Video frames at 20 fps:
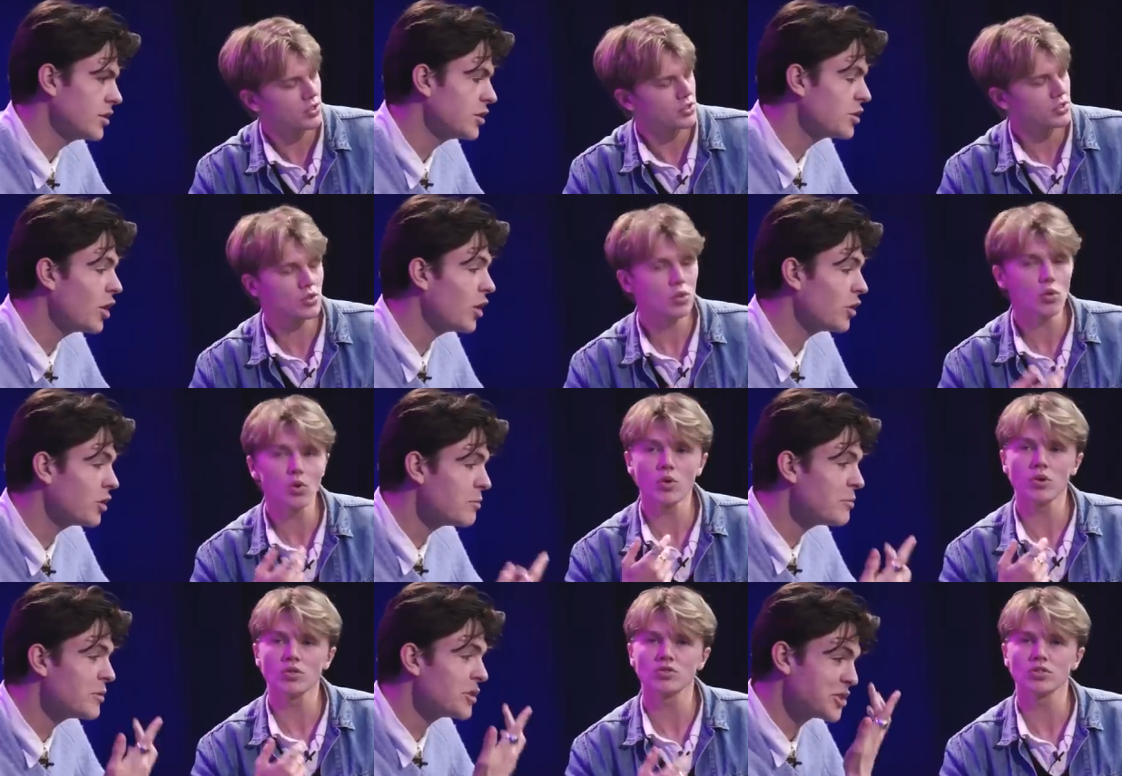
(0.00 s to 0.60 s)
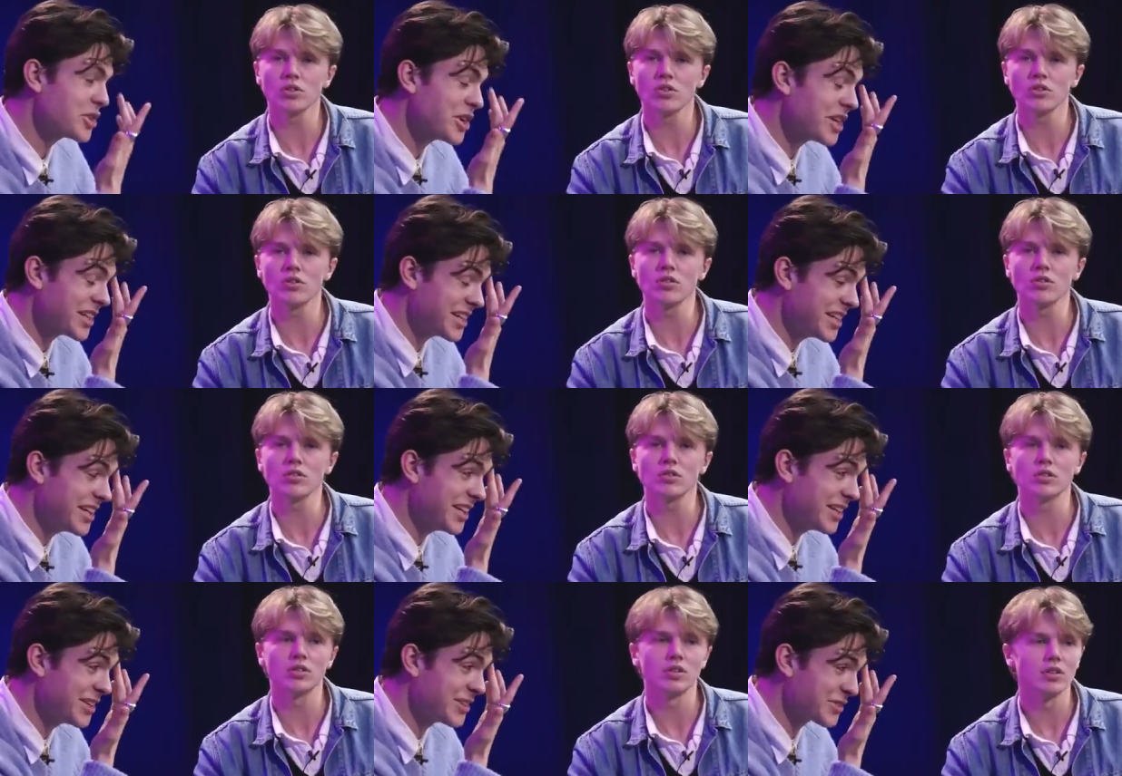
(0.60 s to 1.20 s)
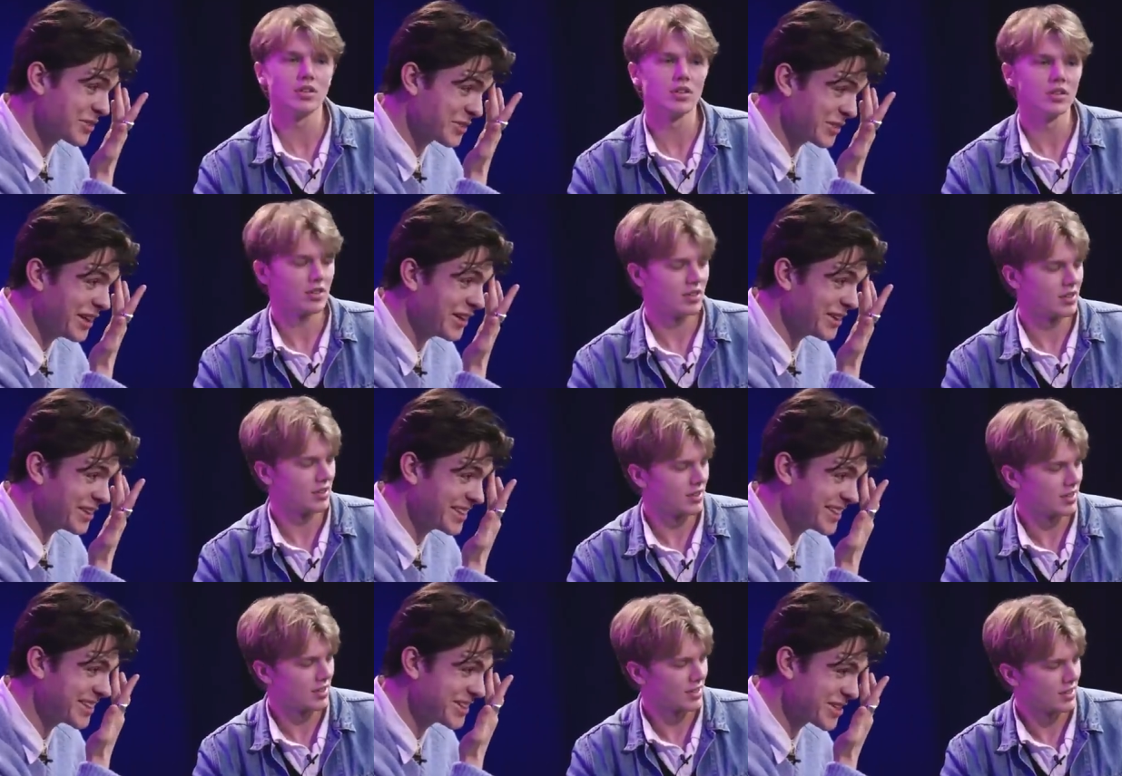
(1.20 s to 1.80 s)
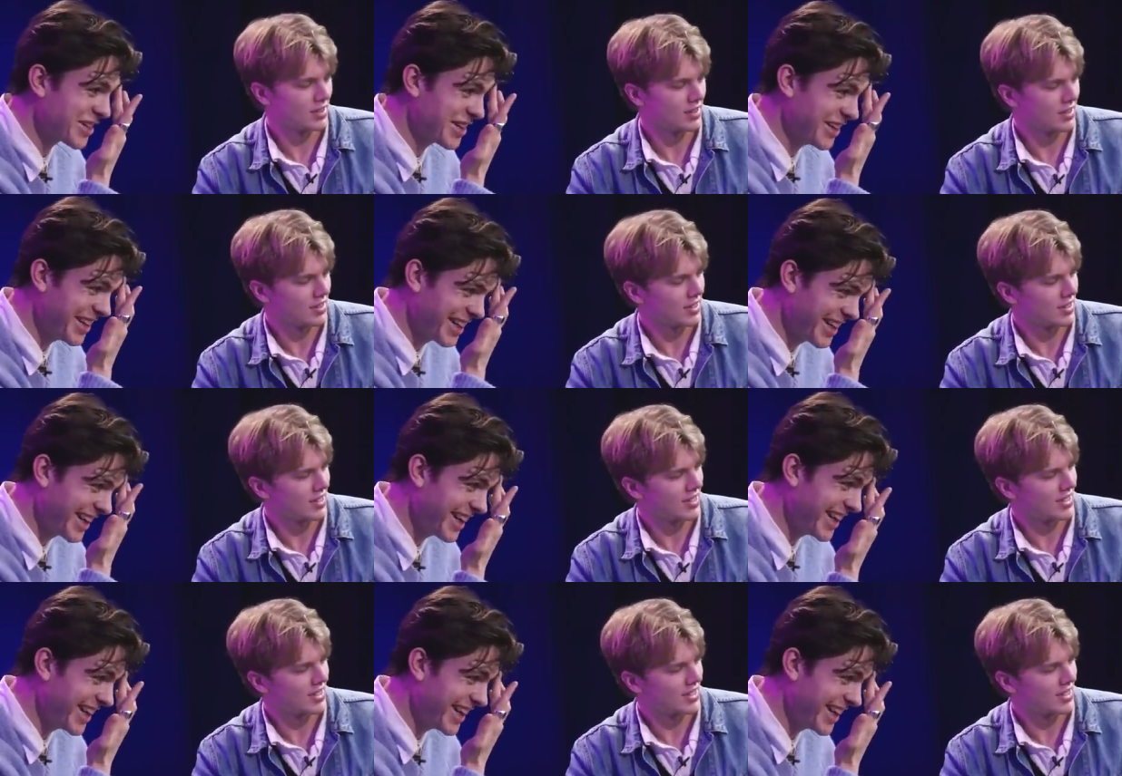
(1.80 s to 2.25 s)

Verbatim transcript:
Speaker 1: You got the McChicken as well, did you?